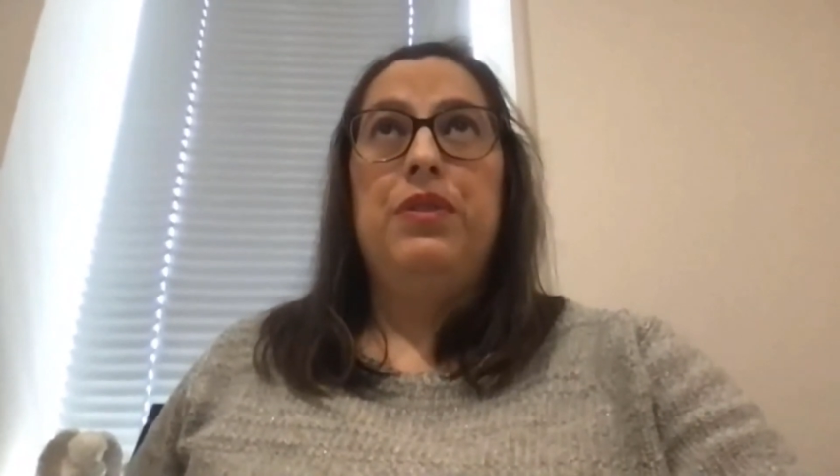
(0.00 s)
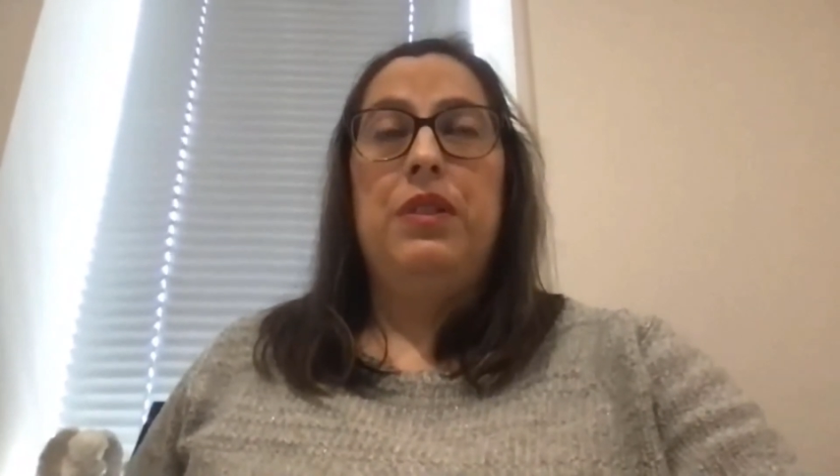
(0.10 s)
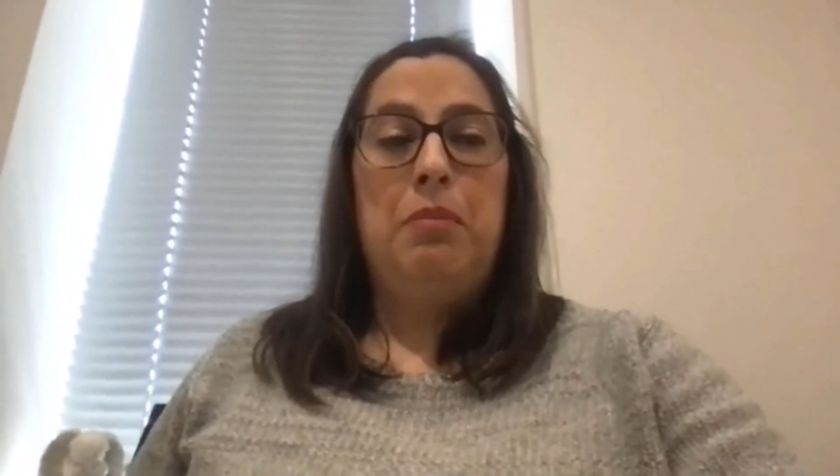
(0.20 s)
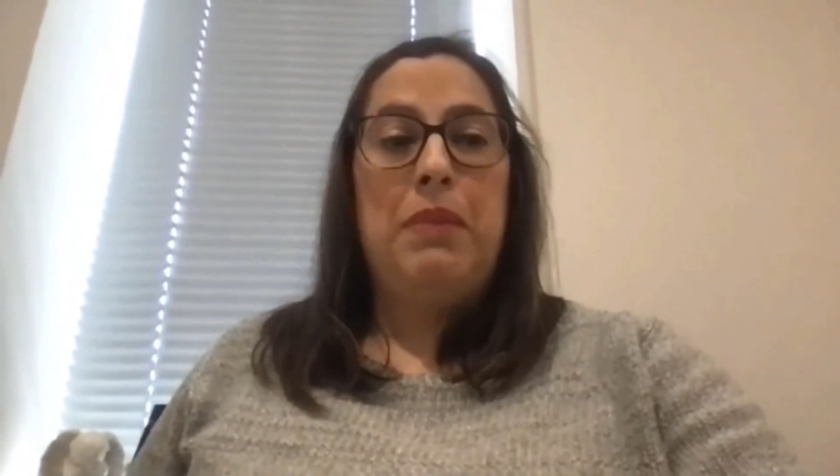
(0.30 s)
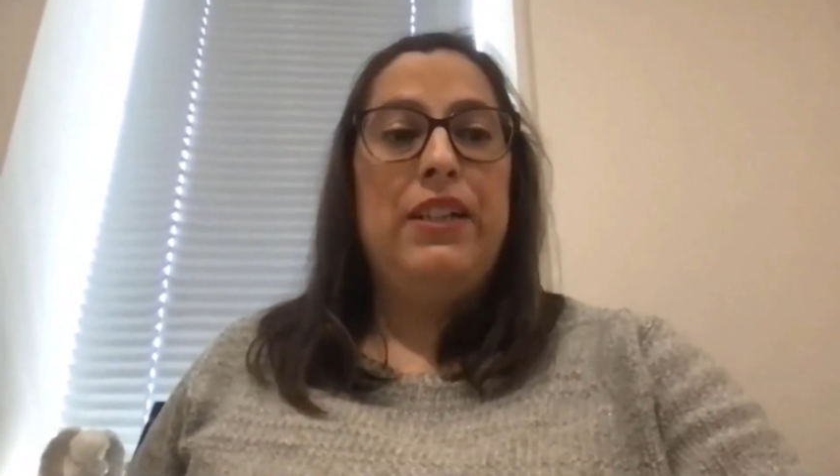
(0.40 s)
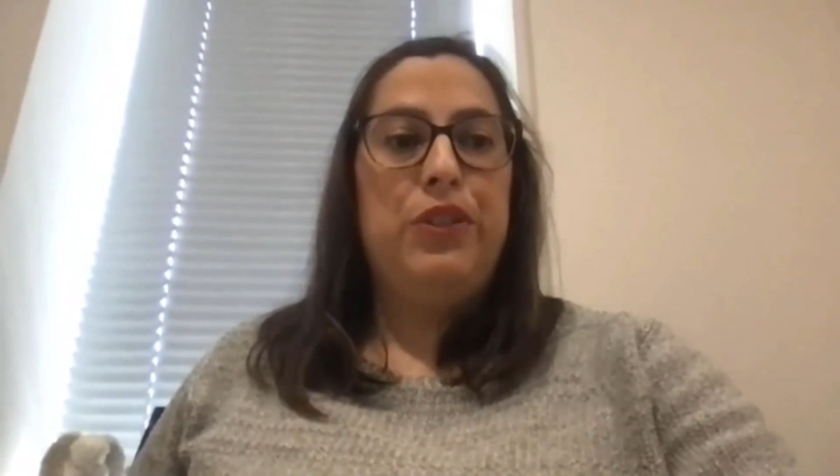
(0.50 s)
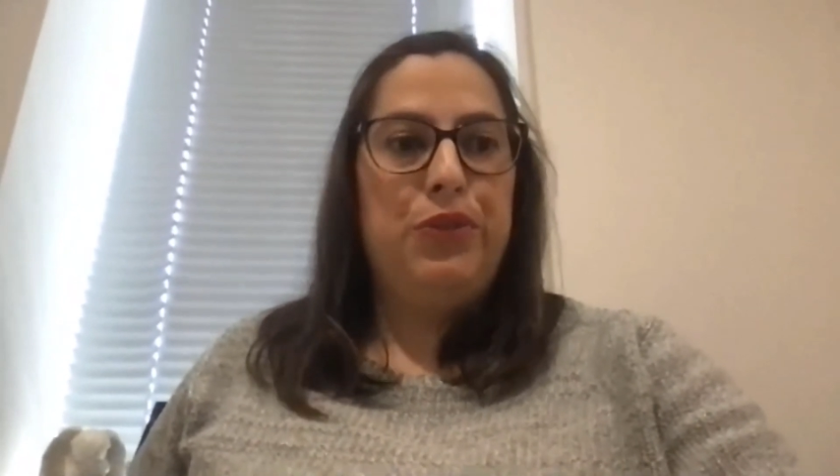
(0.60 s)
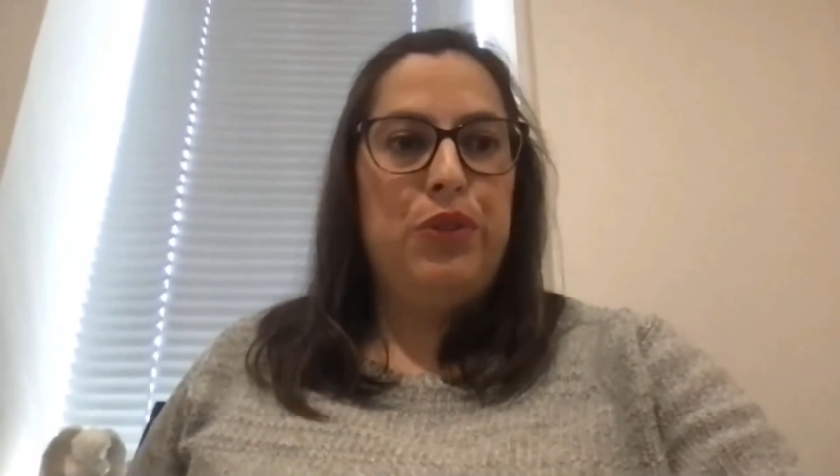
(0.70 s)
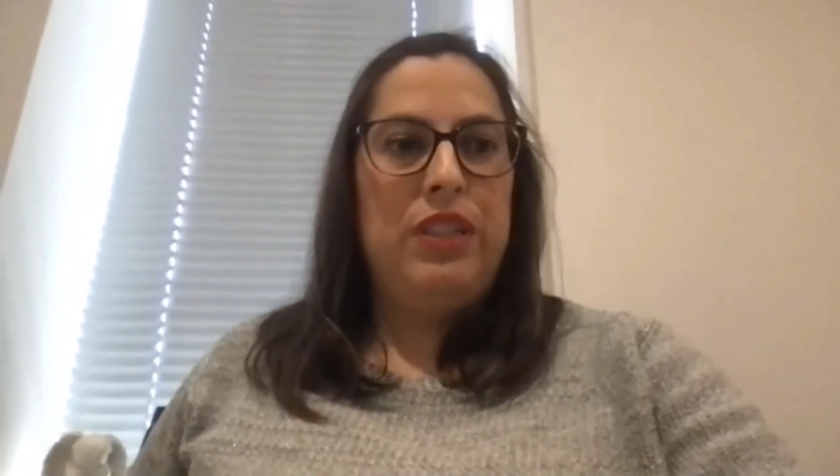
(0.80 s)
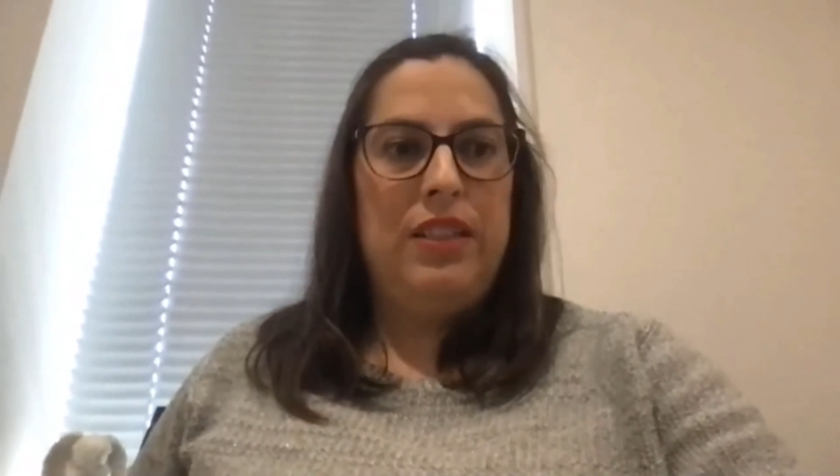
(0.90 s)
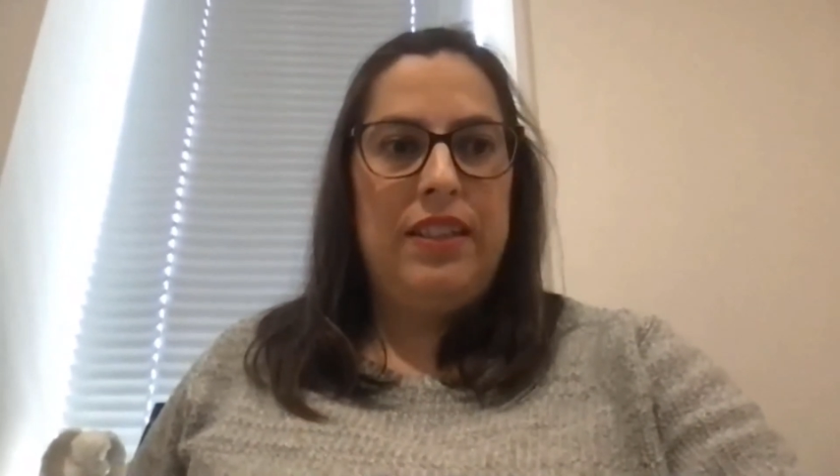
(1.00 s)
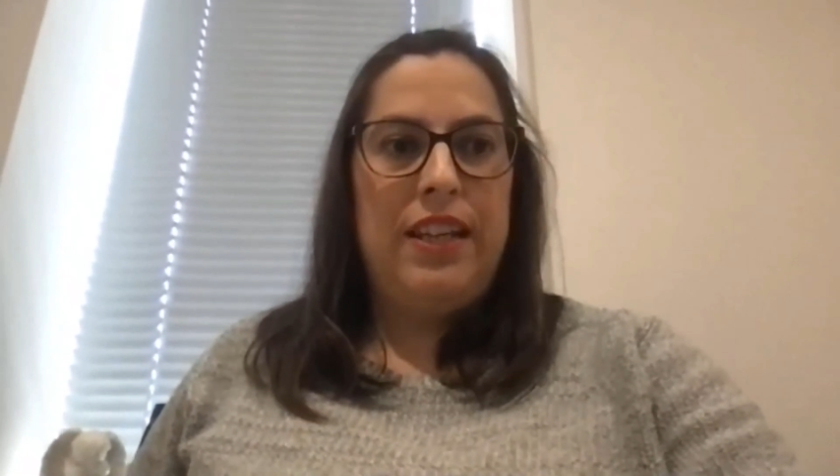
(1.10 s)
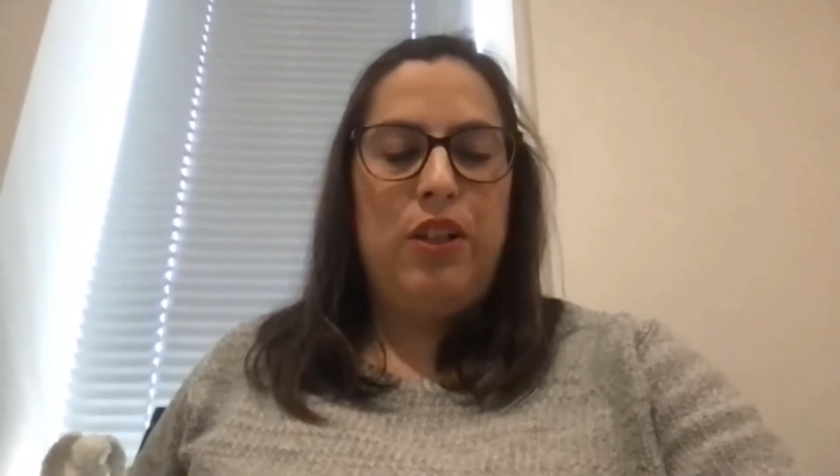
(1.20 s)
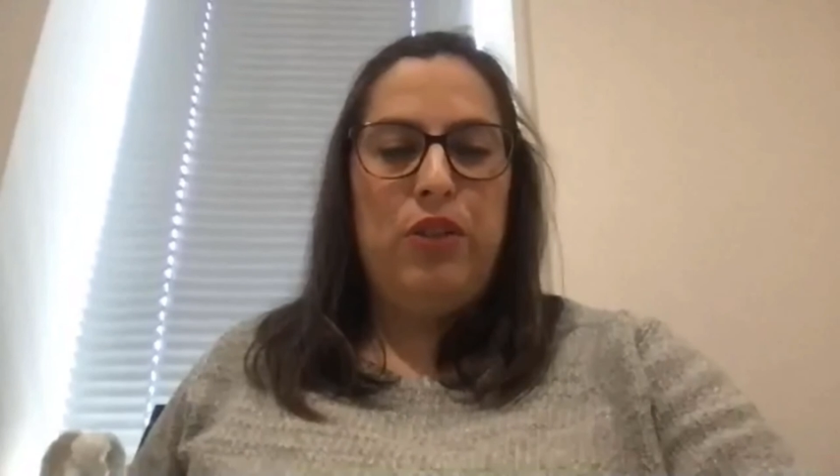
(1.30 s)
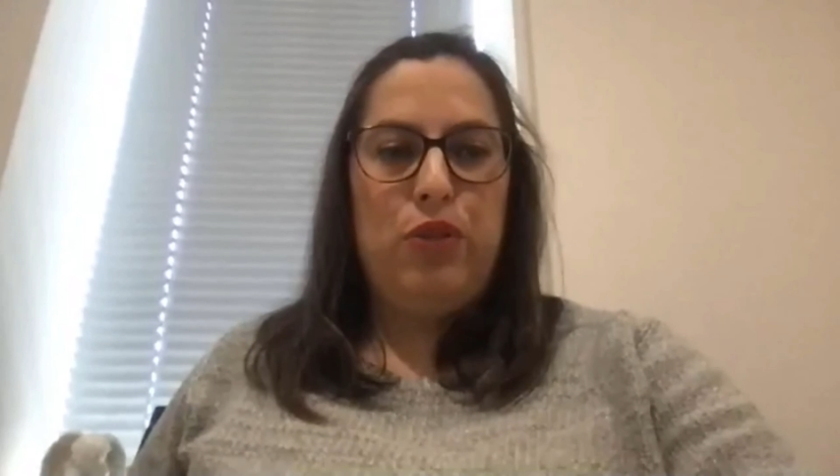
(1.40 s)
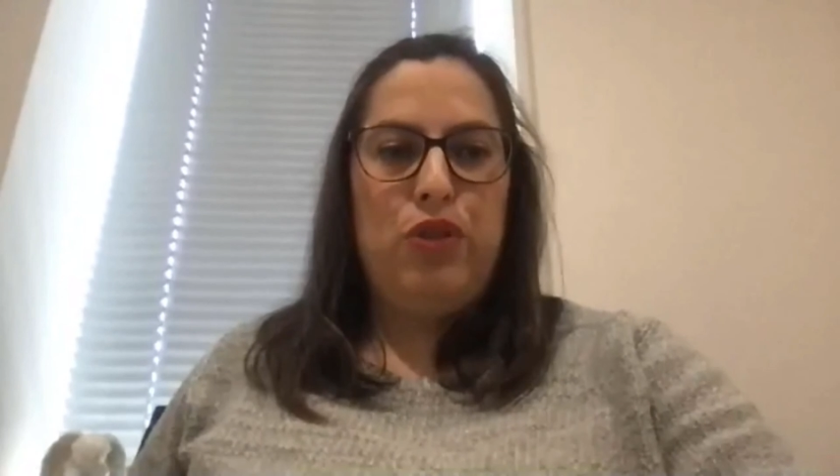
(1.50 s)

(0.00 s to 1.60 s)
Micro Frontends can also